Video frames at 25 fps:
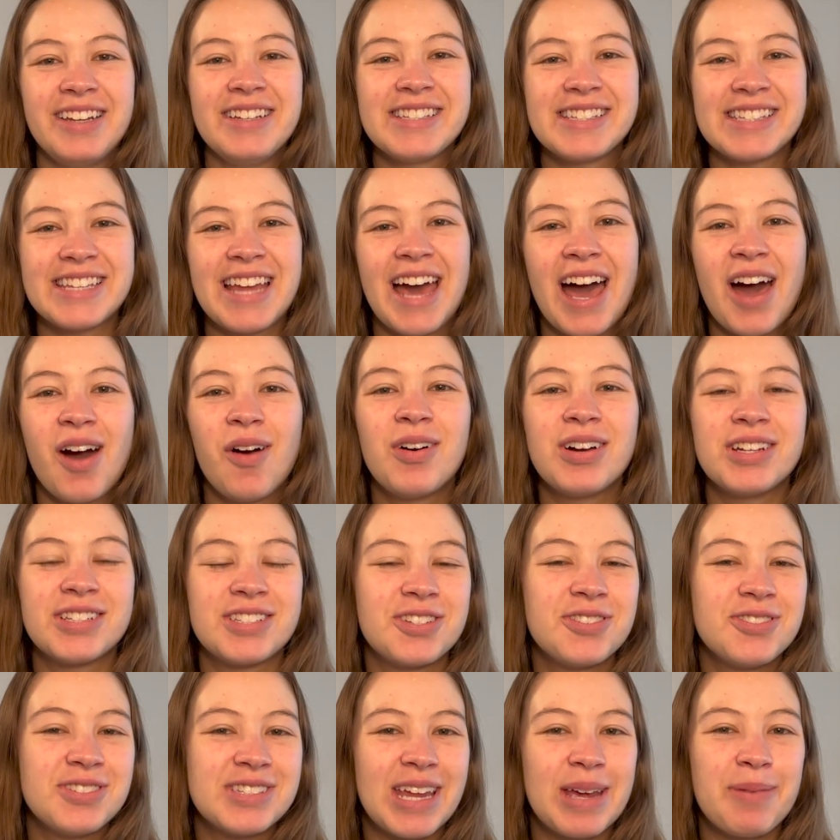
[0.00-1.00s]
is now
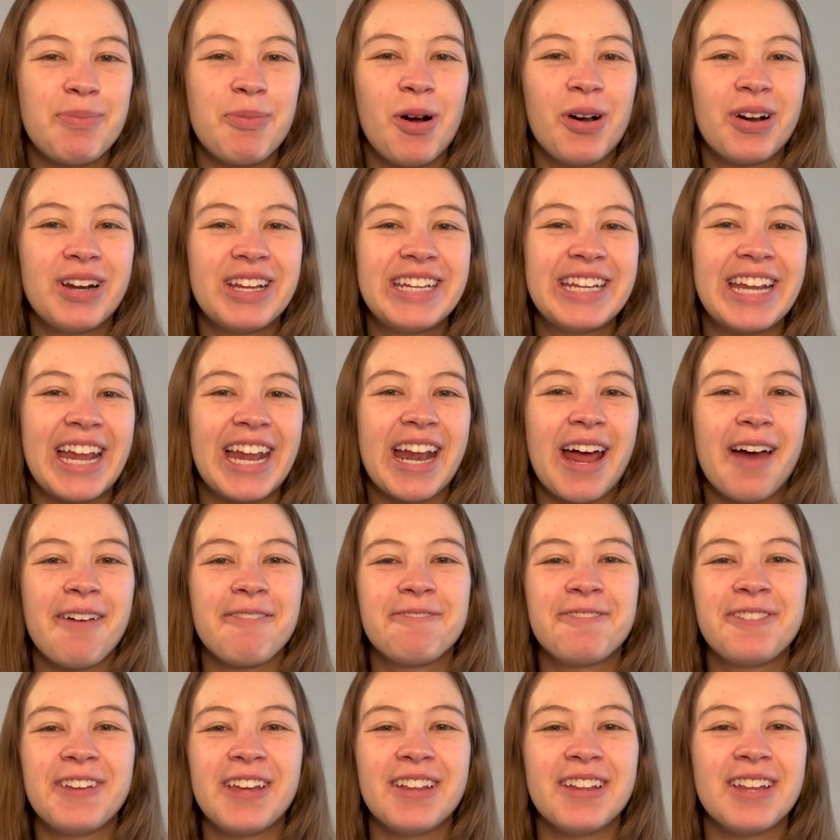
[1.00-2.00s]
Tuesday morning and
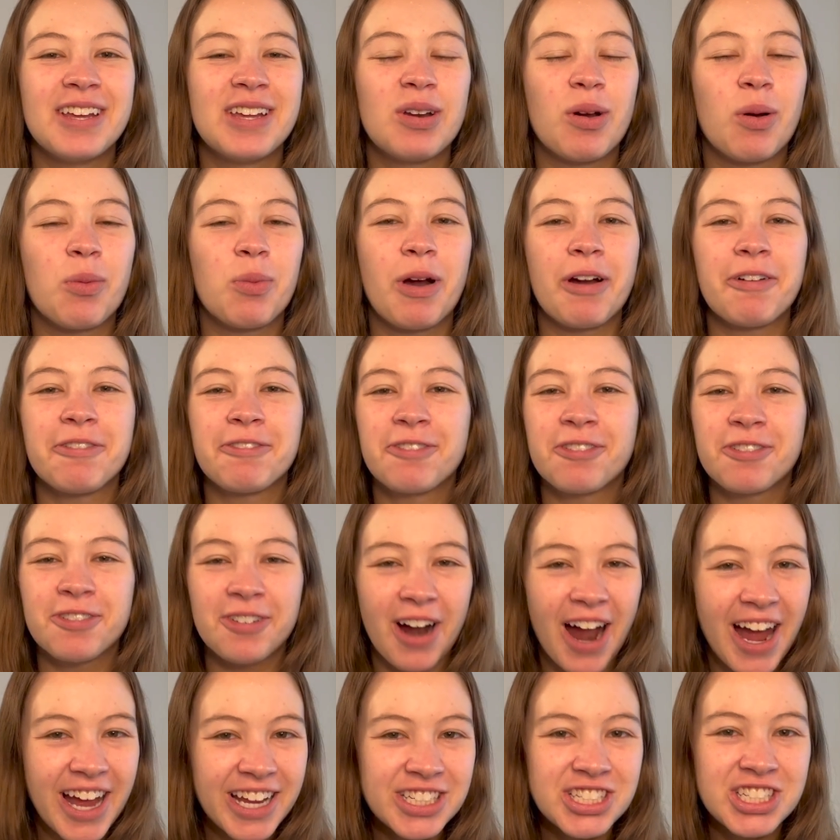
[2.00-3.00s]
I'm feeling
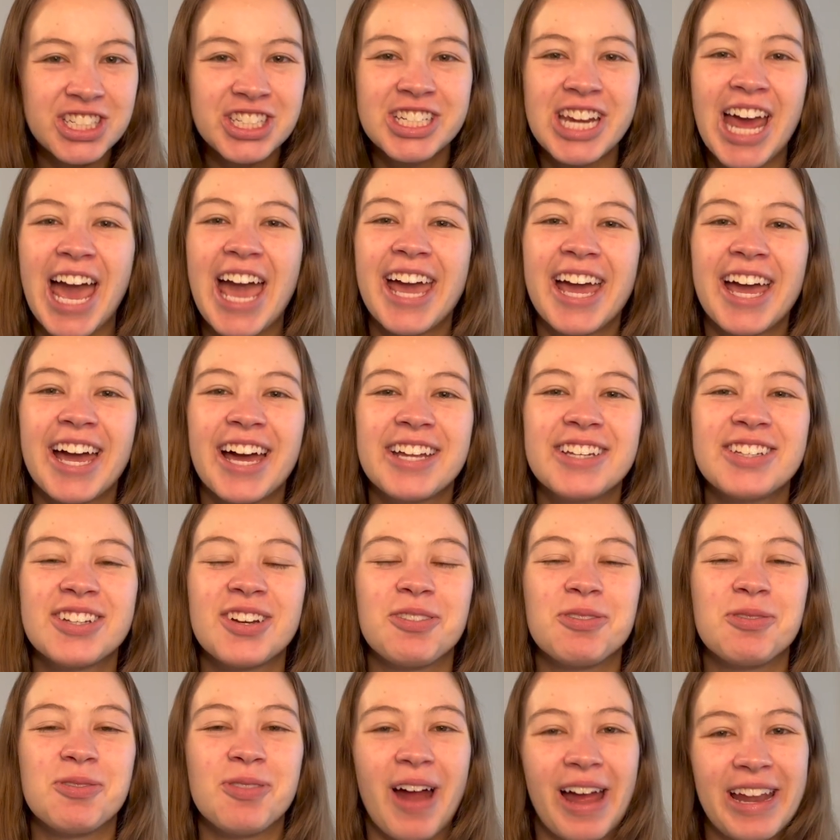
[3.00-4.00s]
refreshed and
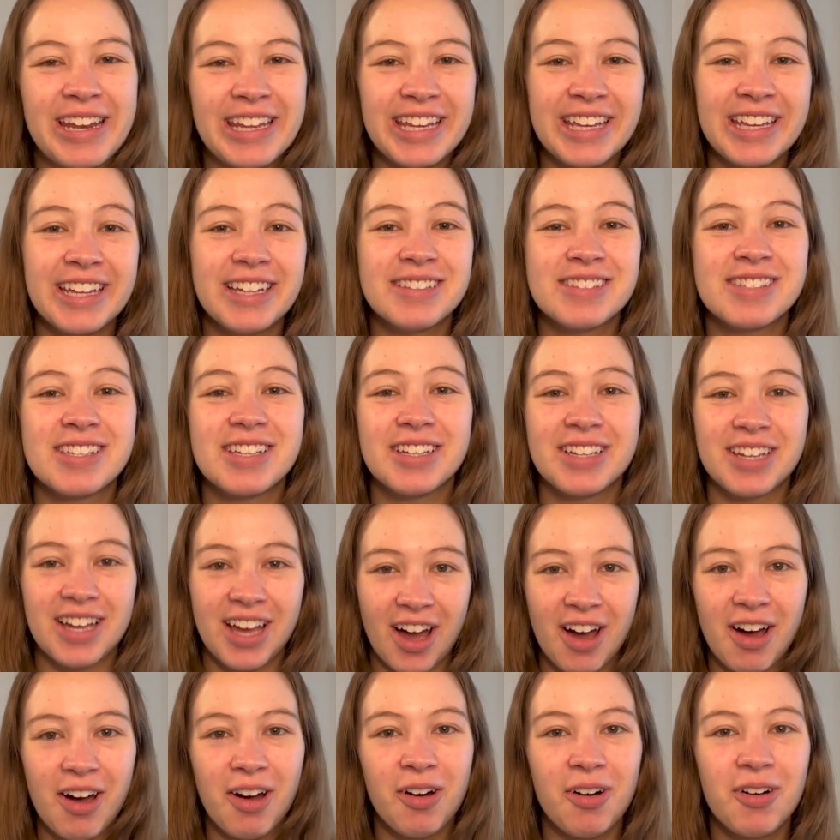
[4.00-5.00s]
ready to
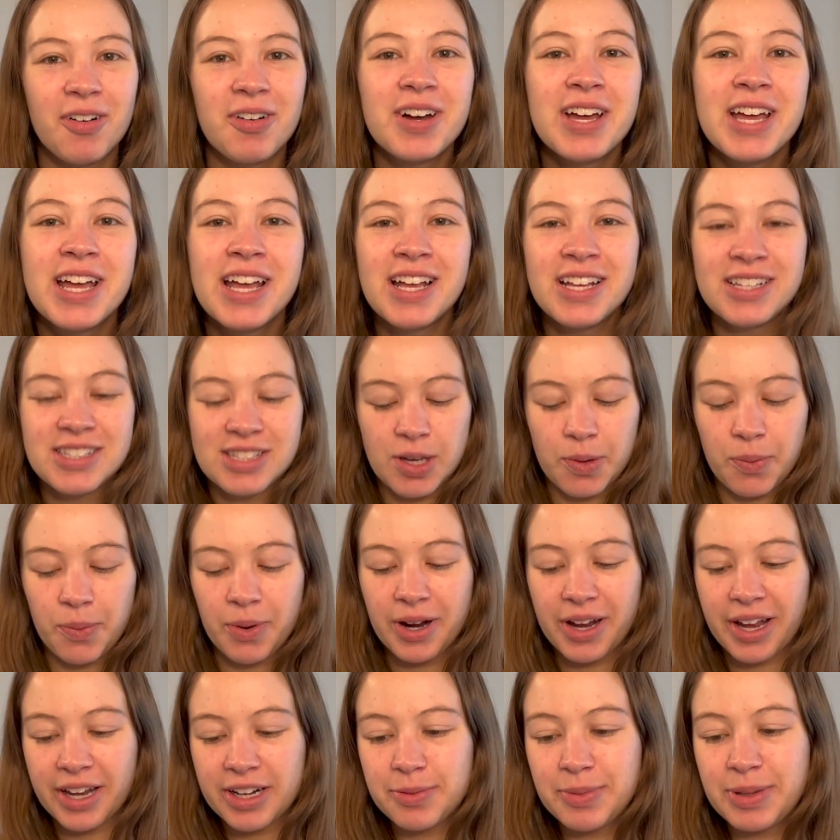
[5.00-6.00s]
go. So
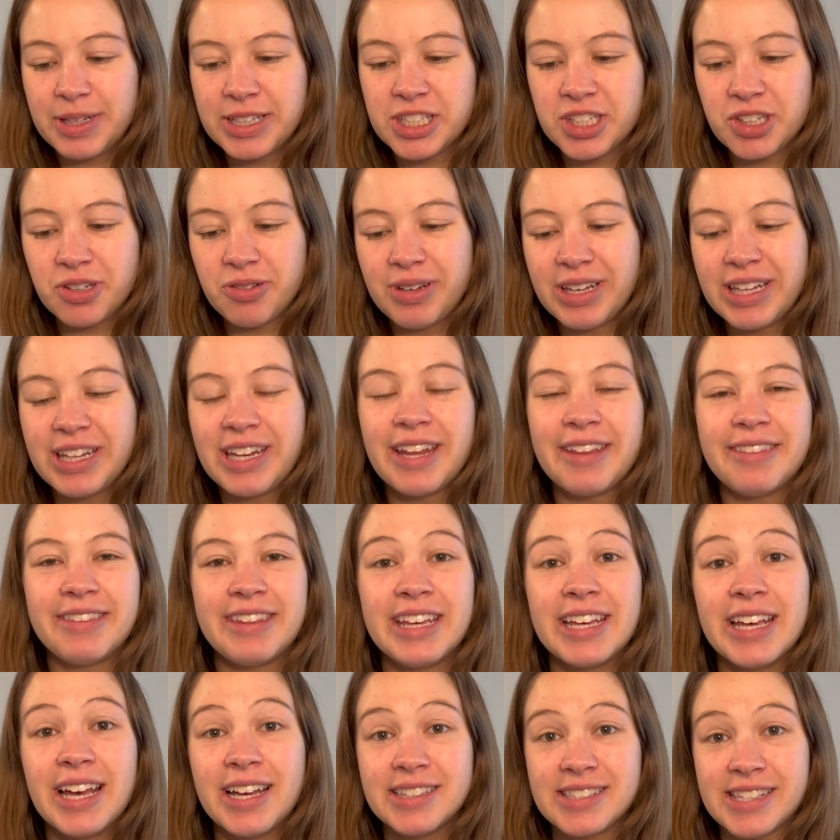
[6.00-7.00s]
we're going to be doing
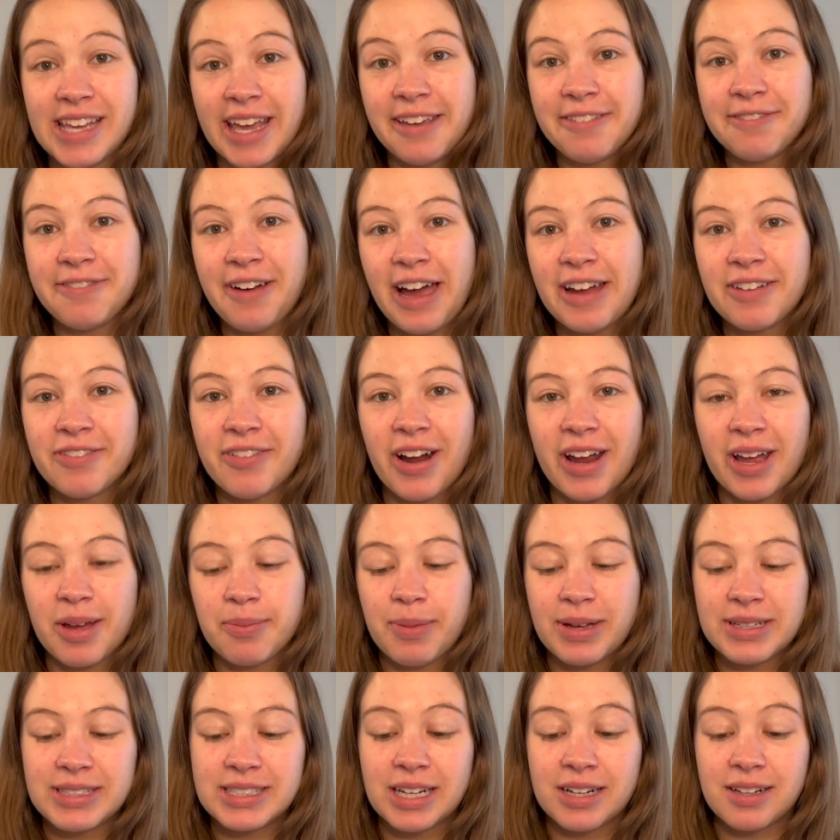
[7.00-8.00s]
the day 5
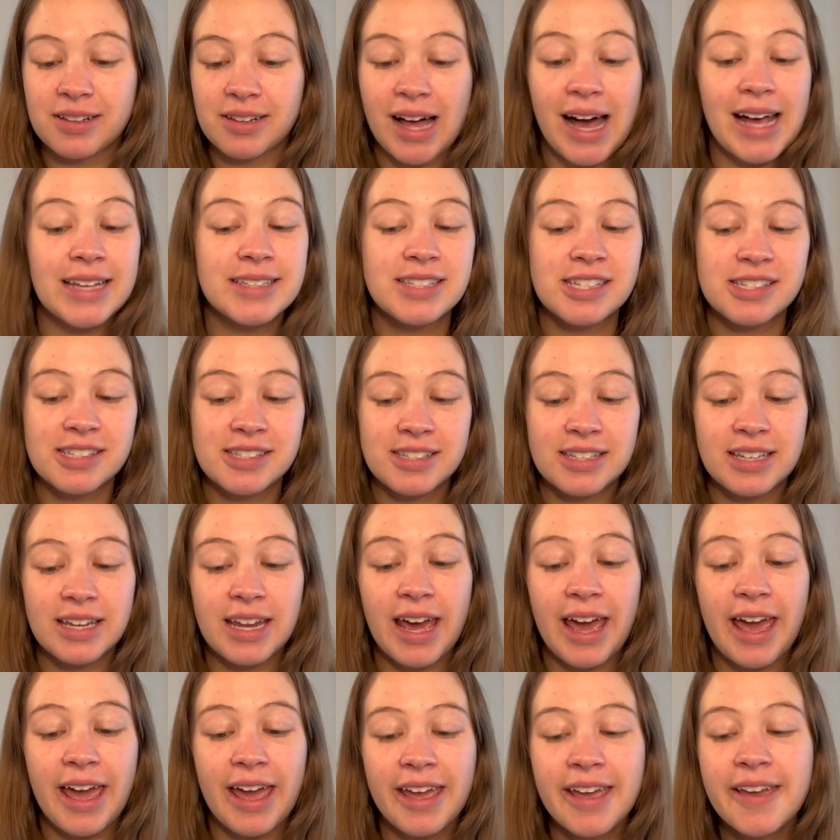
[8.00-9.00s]
recommended classes
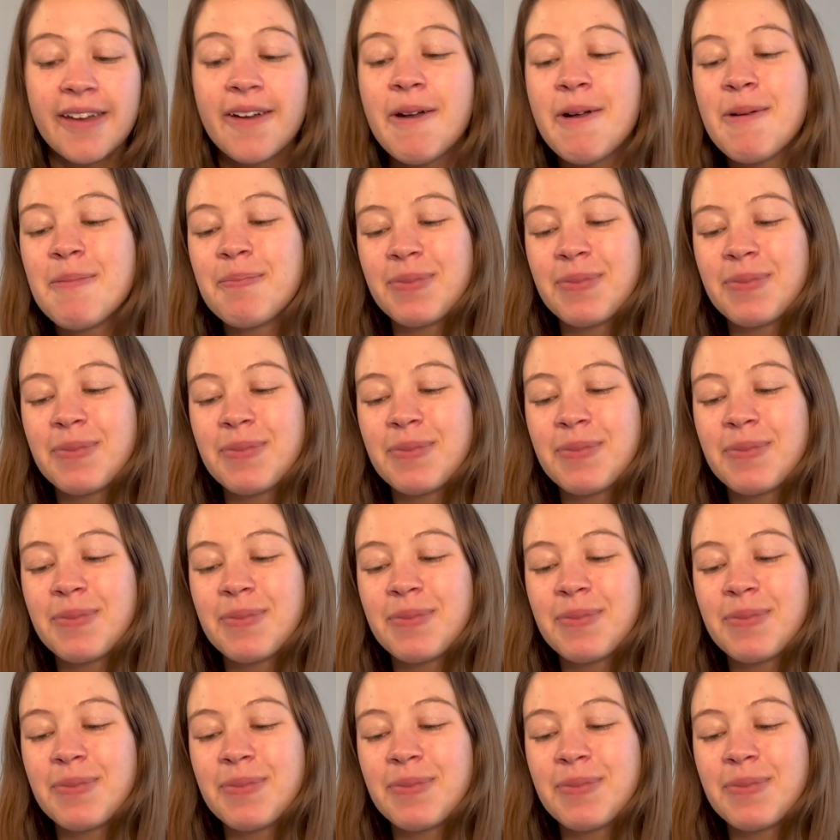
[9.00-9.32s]
today.